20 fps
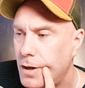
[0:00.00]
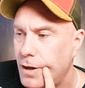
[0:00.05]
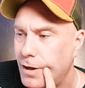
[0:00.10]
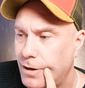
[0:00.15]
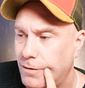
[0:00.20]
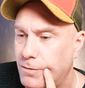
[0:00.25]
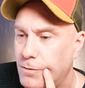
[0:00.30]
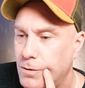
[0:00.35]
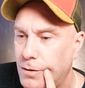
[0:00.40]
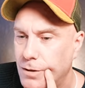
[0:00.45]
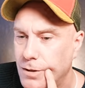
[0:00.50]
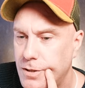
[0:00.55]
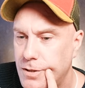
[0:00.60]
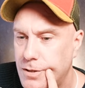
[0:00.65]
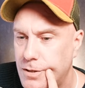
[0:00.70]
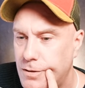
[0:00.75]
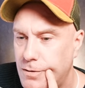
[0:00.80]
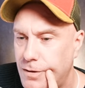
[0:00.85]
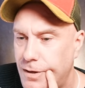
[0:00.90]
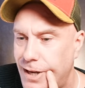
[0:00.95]
Of
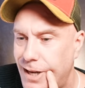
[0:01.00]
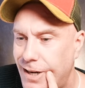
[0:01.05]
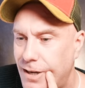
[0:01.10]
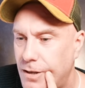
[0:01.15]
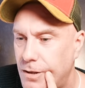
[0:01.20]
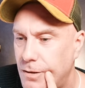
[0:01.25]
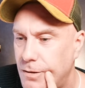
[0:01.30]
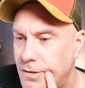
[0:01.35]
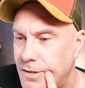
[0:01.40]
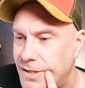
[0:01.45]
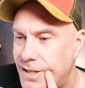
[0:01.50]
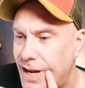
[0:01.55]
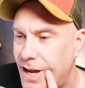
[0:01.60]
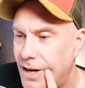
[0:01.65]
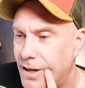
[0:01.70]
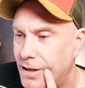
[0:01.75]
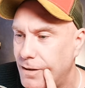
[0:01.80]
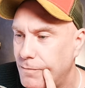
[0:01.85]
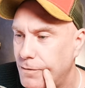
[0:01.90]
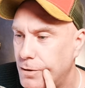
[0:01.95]
course, create and use
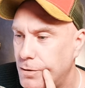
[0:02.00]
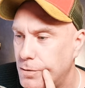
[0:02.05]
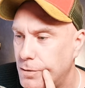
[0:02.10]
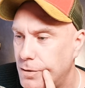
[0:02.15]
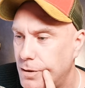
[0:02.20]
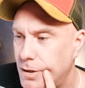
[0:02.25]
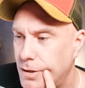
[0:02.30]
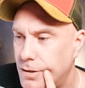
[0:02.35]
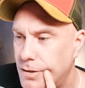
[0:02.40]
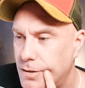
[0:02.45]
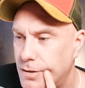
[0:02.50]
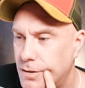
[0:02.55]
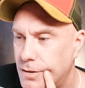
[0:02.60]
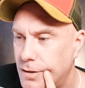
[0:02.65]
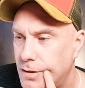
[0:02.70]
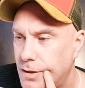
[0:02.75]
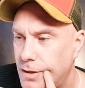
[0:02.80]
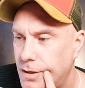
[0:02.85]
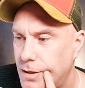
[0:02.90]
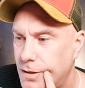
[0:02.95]
static inventories
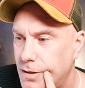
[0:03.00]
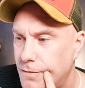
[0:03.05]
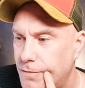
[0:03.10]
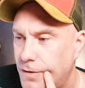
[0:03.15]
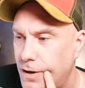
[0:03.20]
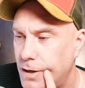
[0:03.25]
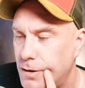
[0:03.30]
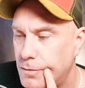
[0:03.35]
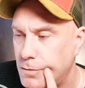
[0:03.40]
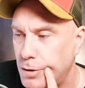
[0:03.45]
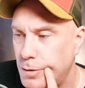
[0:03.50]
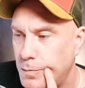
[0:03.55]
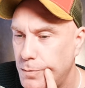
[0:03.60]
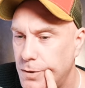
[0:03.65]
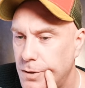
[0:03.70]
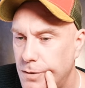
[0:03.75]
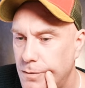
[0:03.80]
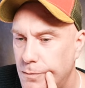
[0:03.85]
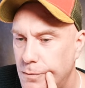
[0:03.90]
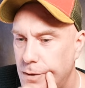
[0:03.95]
and define
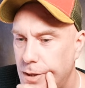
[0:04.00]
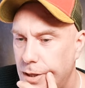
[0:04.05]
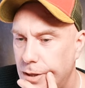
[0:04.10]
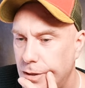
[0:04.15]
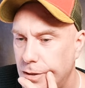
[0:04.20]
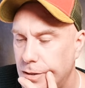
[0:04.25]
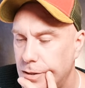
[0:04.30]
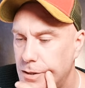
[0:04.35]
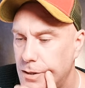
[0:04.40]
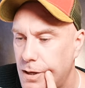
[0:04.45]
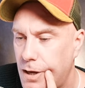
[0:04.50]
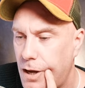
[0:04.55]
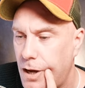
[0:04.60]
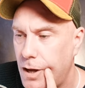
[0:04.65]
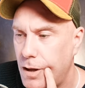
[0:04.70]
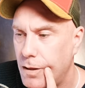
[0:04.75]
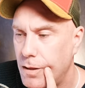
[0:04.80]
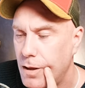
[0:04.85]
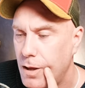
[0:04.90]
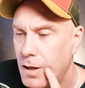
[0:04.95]
groups. And
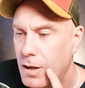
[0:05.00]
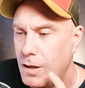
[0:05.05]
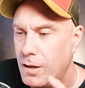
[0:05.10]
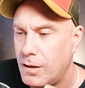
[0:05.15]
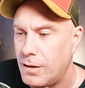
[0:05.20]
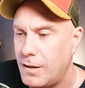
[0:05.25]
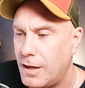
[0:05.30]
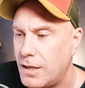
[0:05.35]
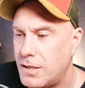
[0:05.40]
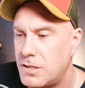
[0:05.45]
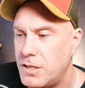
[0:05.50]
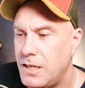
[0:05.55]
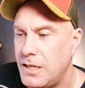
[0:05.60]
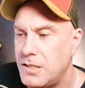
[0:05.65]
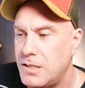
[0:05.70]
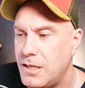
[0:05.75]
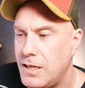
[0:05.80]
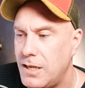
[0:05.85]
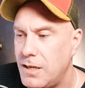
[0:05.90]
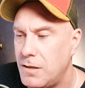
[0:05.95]
that's
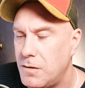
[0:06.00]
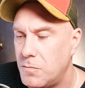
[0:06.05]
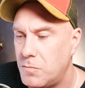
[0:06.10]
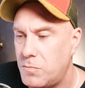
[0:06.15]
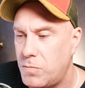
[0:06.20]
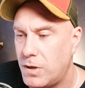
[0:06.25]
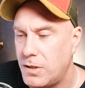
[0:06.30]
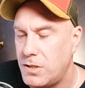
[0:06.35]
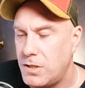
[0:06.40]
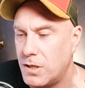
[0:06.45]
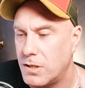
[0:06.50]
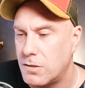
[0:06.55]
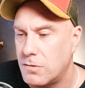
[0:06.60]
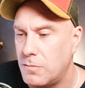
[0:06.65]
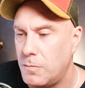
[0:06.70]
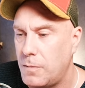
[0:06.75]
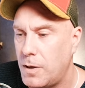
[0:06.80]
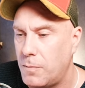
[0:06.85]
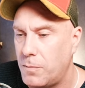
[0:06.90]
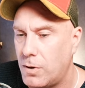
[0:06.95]
easy, but just
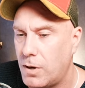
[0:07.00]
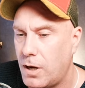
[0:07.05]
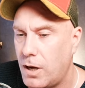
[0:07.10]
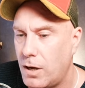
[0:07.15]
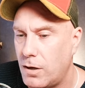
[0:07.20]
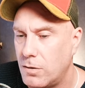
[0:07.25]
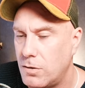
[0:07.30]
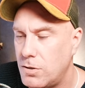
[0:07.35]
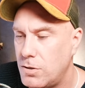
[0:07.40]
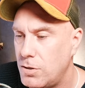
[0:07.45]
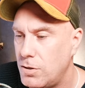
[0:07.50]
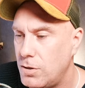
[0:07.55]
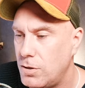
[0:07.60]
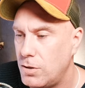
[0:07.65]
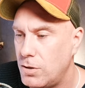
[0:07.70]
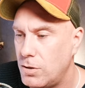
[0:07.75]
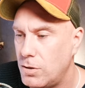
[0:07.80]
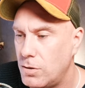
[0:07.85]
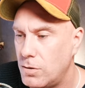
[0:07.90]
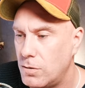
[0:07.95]
remember how
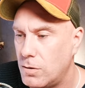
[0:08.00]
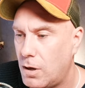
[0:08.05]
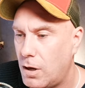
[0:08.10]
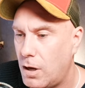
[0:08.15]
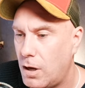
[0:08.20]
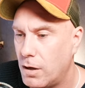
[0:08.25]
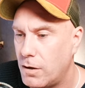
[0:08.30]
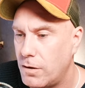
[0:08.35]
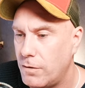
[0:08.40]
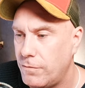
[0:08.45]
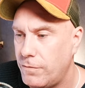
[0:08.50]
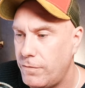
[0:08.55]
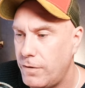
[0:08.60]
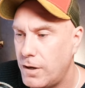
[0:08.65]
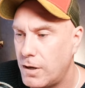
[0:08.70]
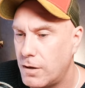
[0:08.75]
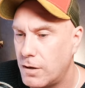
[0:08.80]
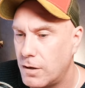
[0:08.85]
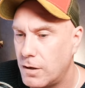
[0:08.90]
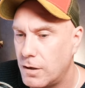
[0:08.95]
to
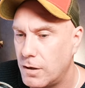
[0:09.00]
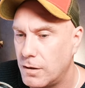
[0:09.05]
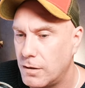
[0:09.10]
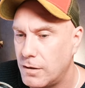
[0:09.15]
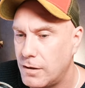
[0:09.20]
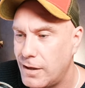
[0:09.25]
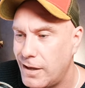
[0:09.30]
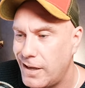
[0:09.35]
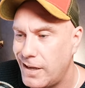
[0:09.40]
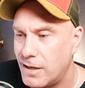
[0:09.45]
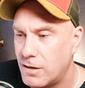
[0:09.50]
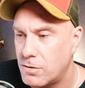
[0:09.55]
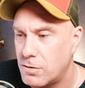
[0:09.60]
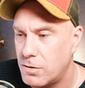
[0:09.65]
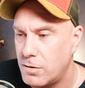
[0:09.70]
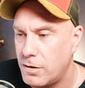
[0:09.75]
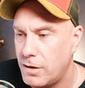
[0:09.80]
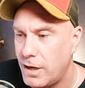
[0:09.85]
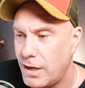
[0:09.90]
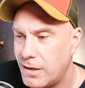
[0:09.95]
configure and
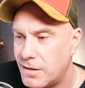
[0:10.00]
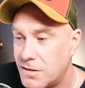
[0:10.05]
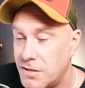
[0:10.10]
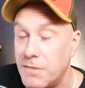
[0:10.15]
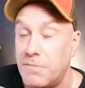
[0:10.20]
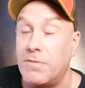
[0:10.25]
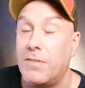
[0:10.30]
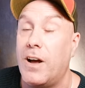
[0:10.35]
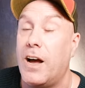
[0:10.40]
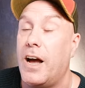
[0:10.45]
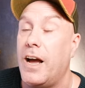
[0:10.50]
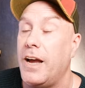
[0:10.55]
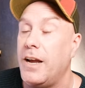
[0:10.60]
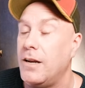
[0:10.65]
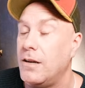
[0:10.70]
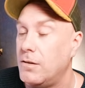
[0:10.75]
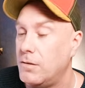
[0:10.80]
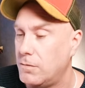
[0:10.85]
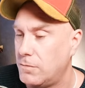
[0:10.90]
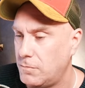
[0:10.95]

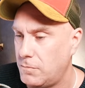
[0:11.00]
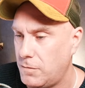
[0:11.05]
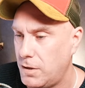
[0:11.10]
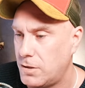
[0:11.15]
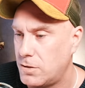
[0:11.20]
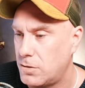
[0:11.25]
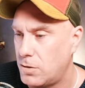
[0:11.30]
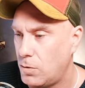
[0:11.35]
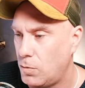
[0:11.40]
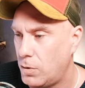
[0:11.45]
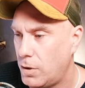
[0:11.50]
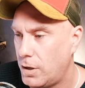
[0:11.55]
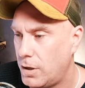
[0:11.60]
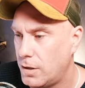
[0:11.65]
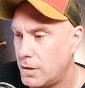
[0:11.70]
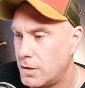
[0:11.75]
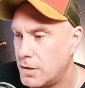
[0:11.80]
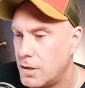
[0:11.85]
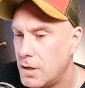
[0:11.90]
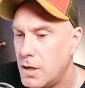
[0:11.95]
define, that's the
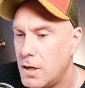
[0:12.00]
word,